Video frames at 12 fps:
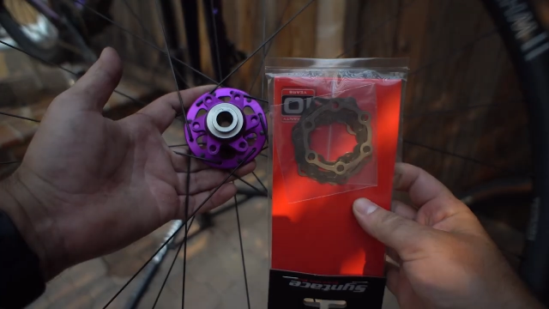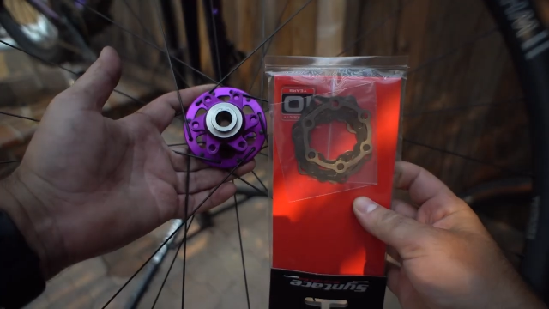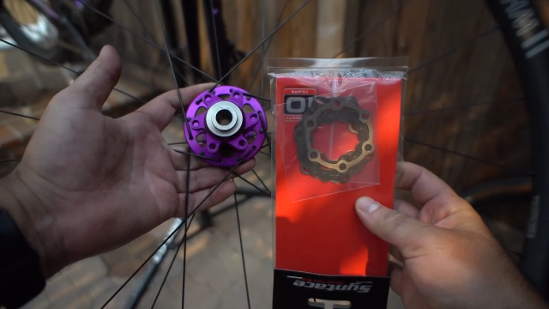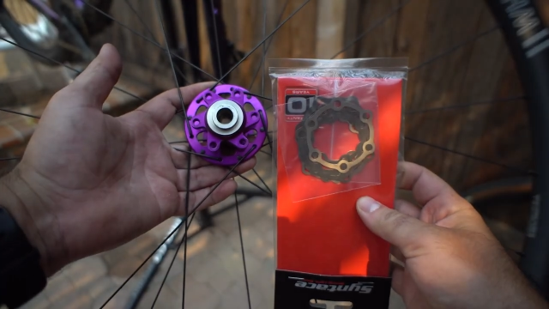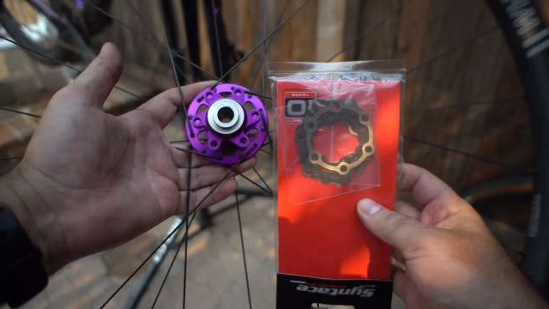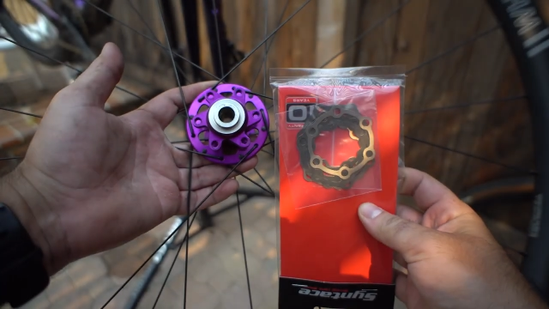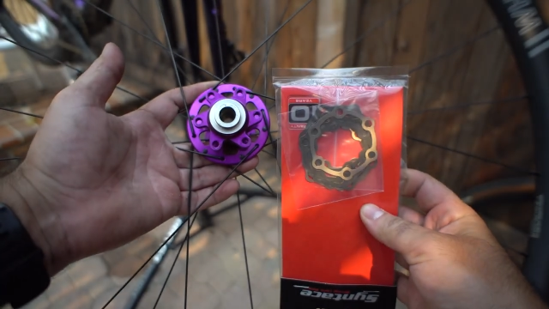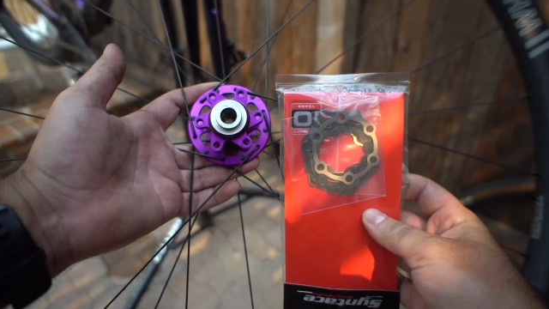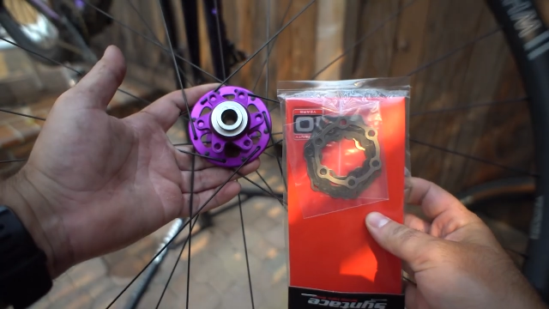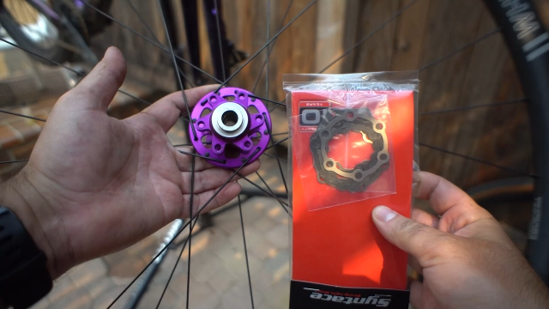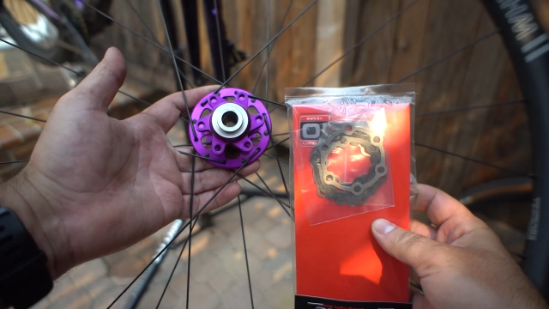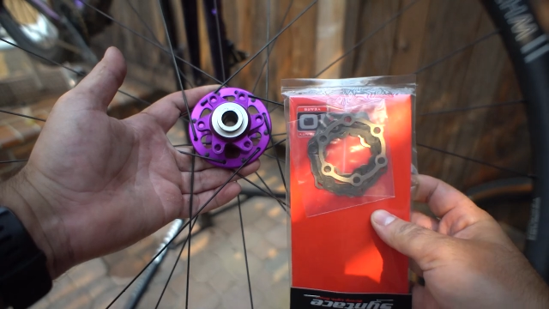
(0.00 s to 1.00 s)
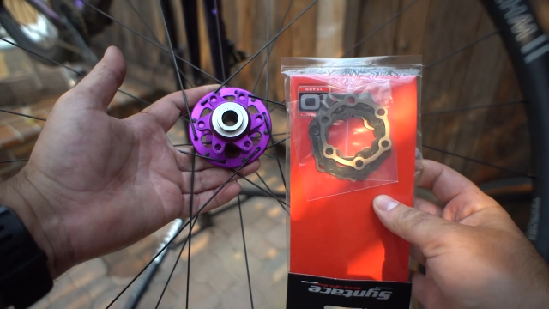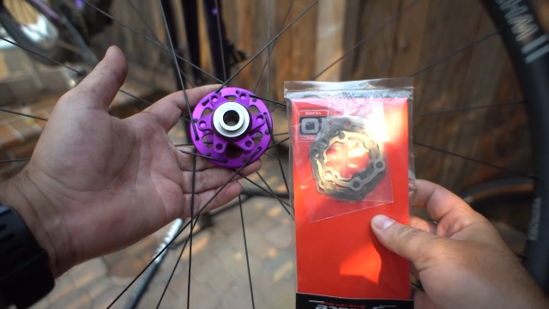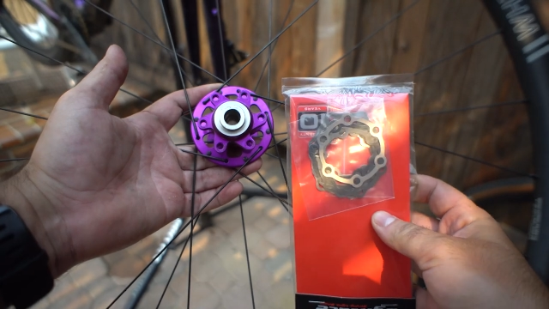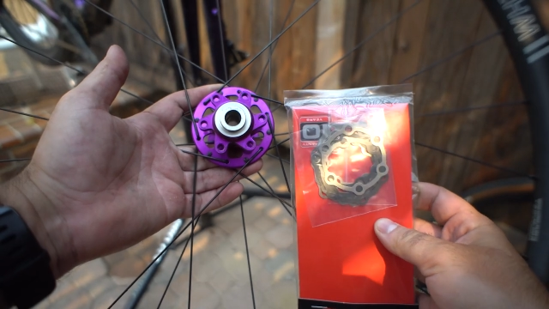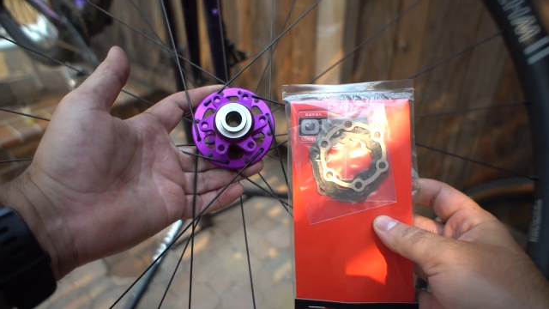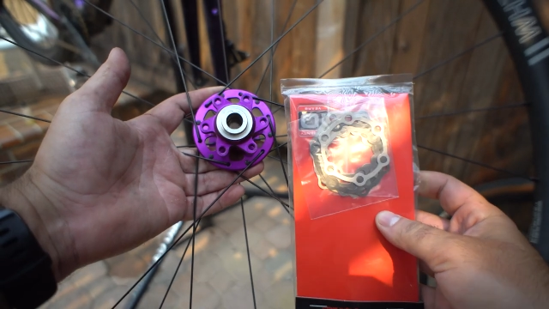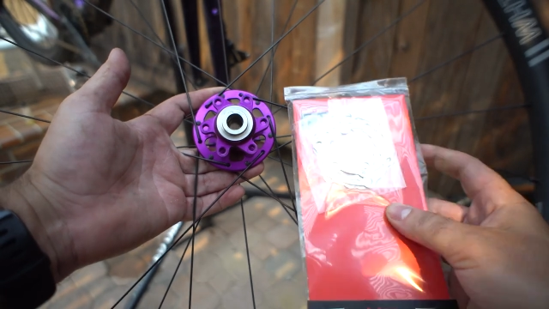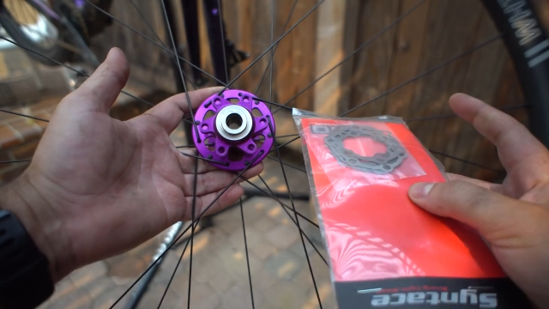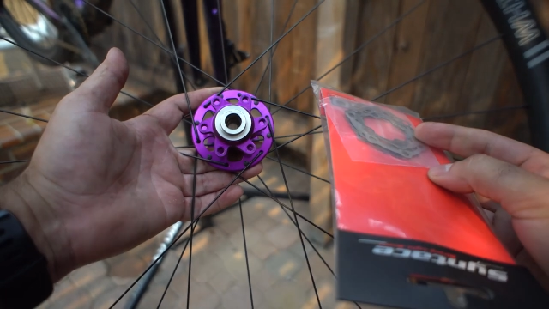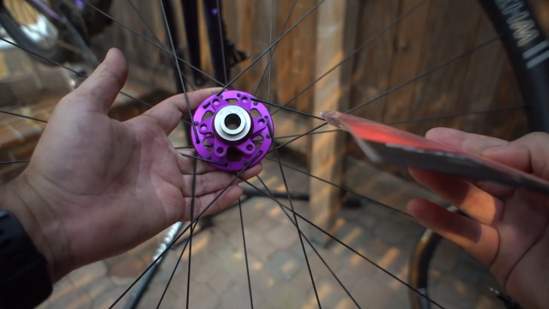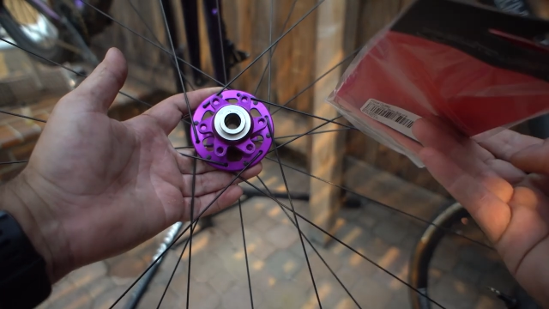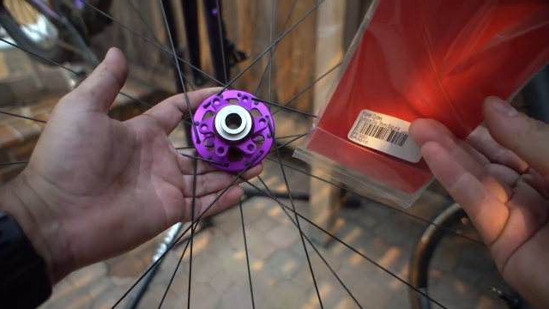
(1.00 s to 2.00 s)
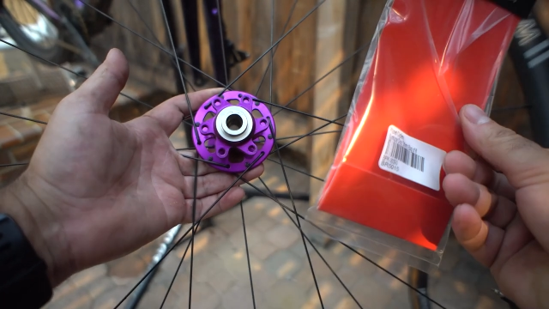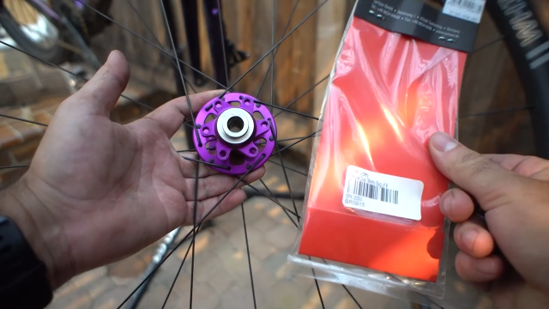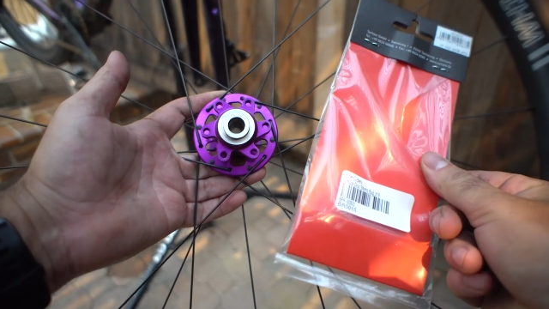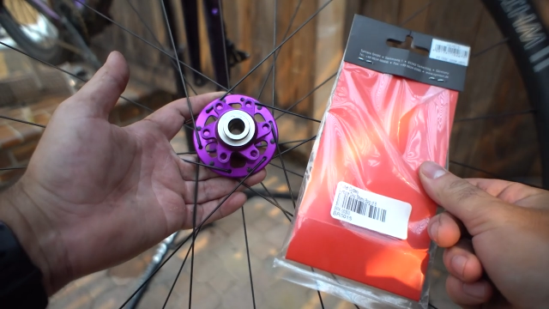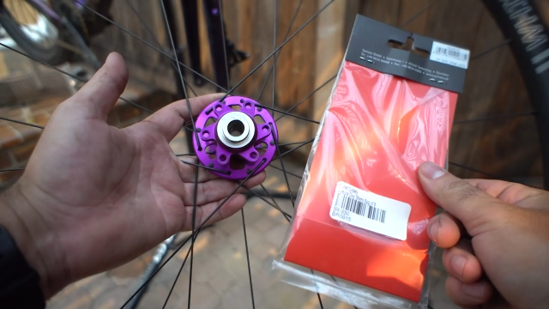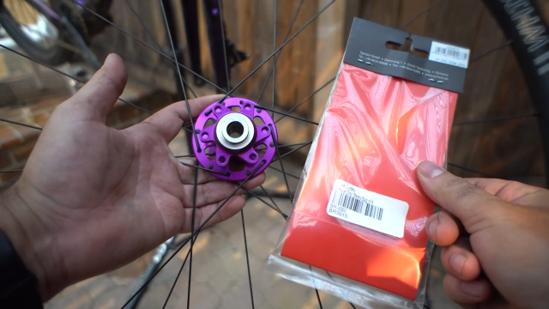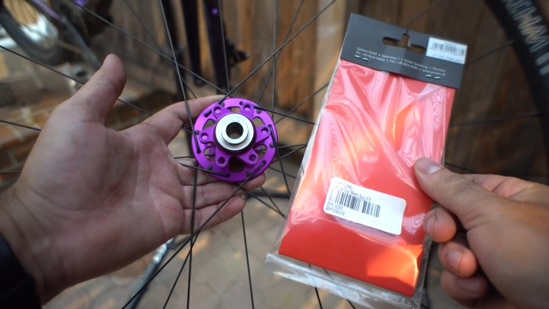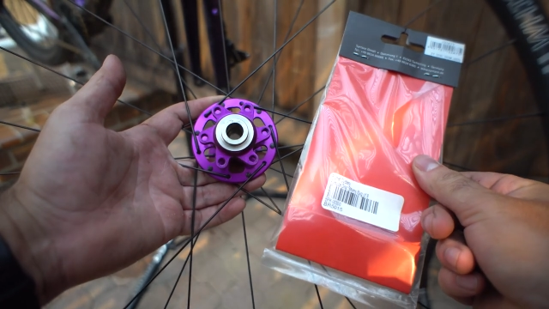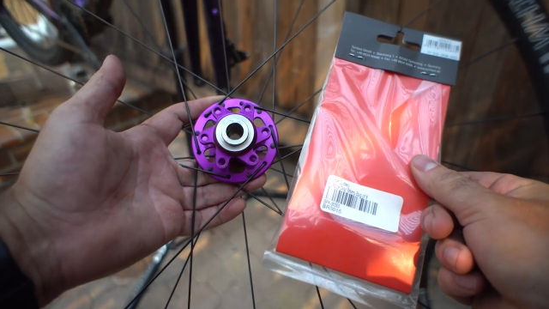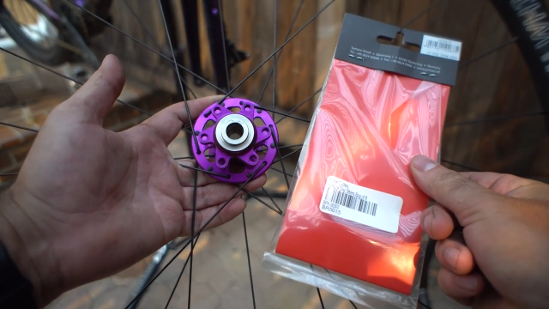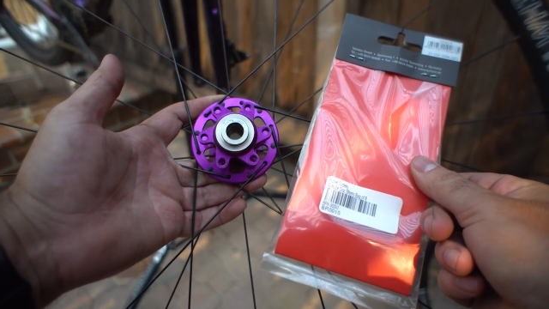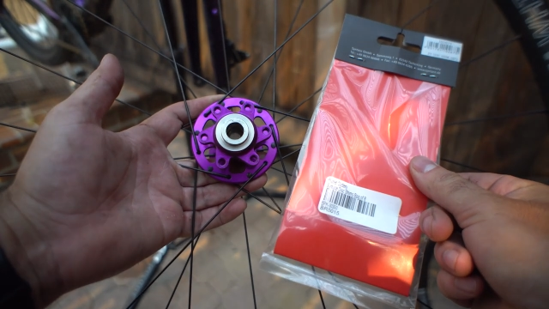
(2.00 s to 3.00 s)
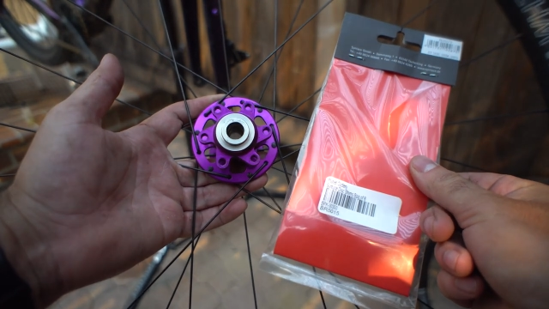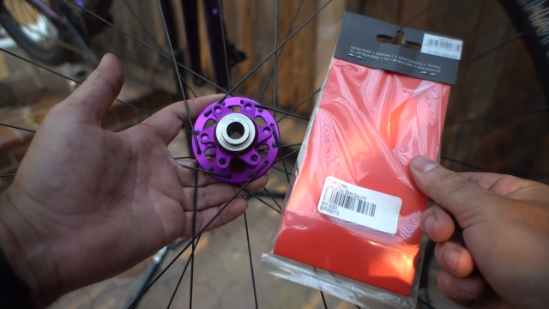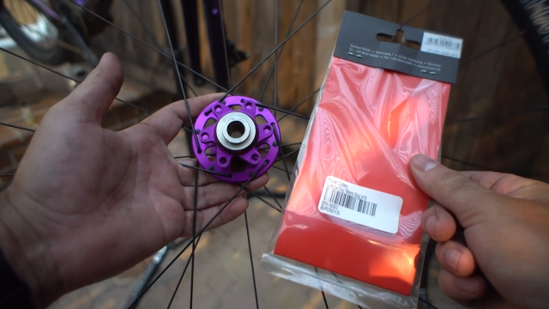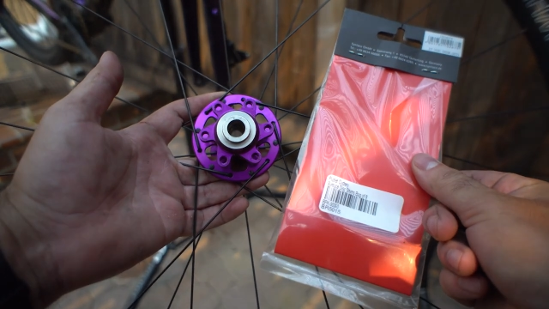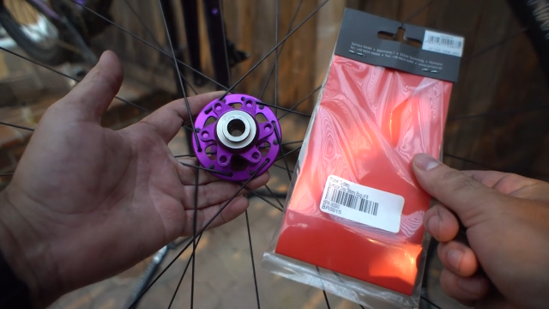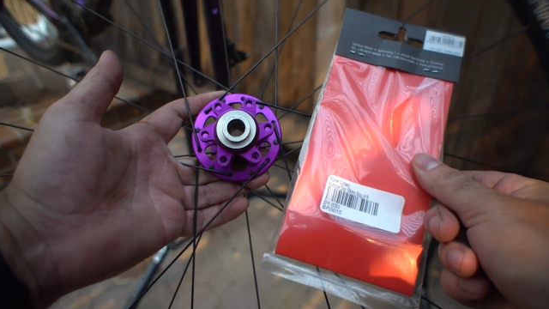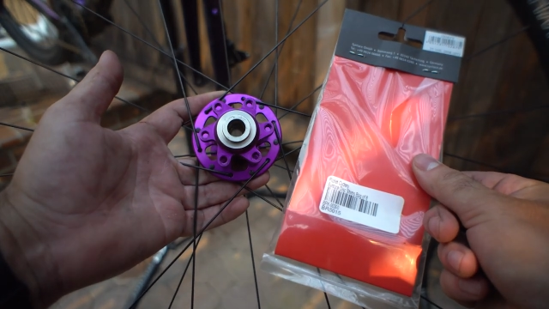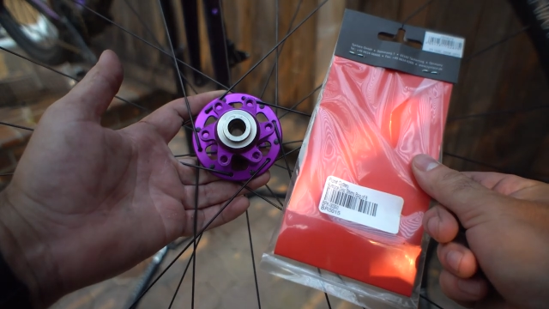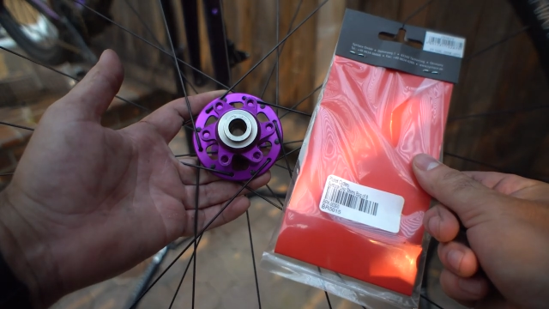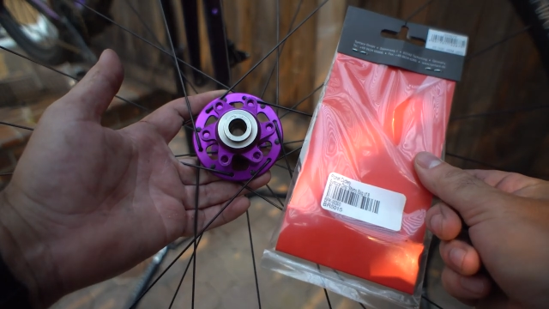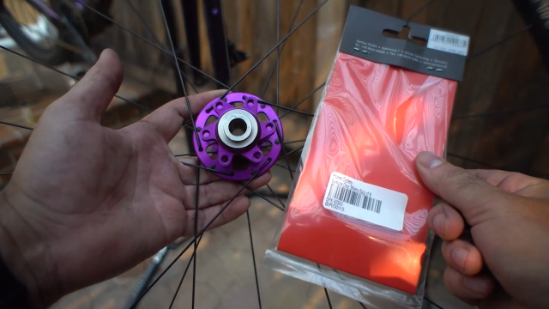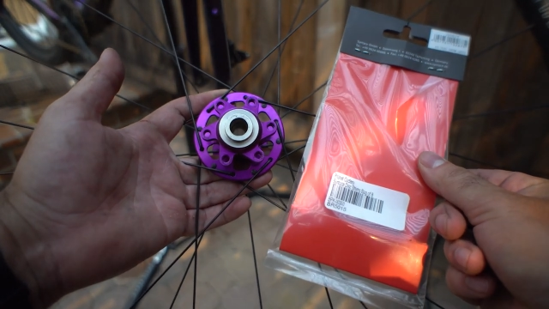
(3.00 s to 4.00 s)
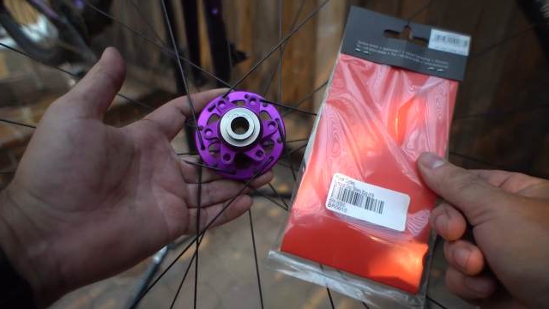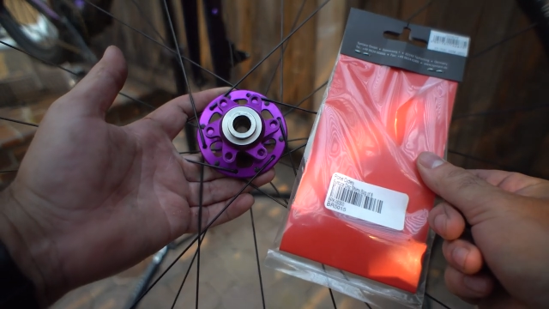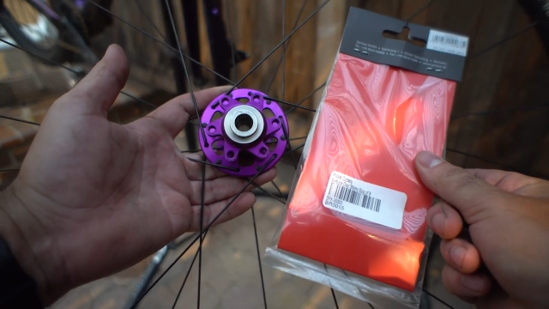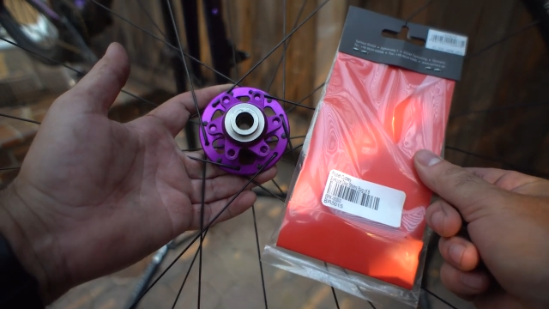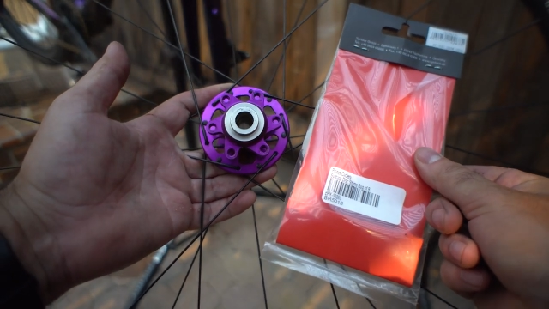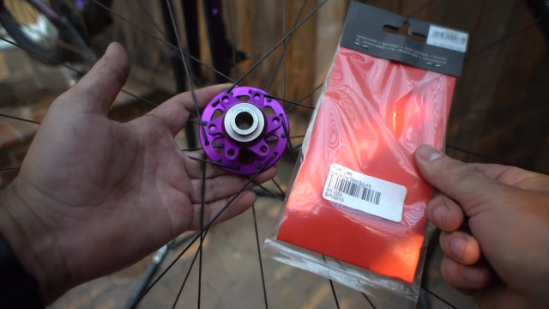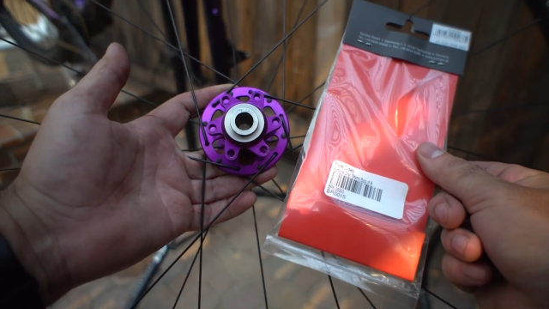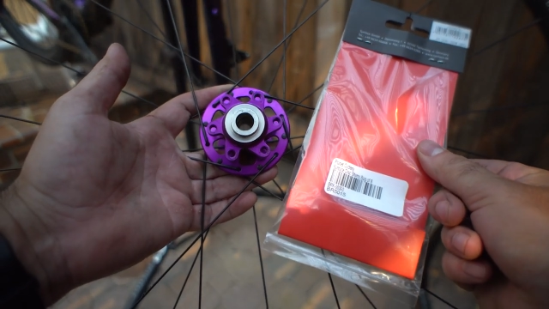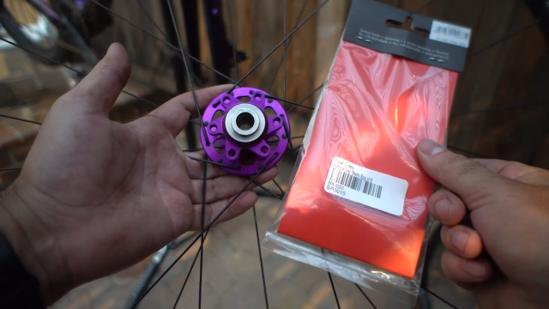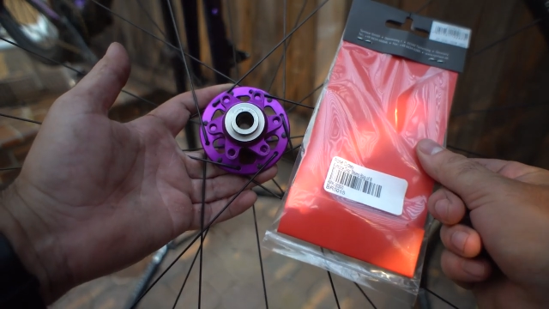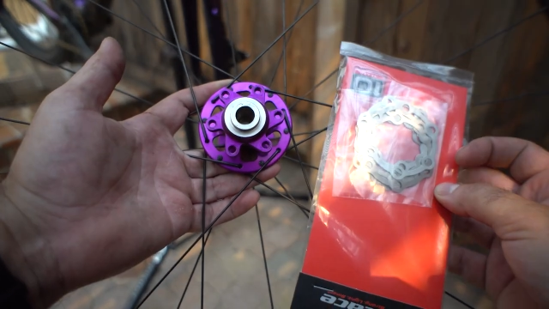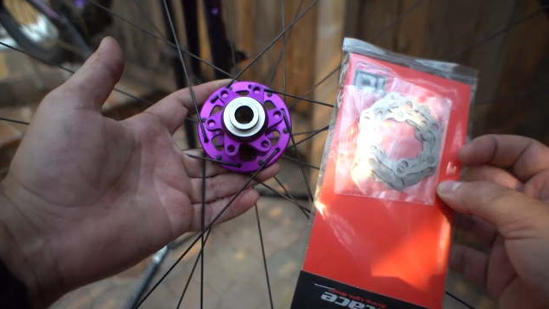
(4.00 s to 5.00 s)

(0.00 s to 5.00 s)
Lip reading: [unreadable: no face in view]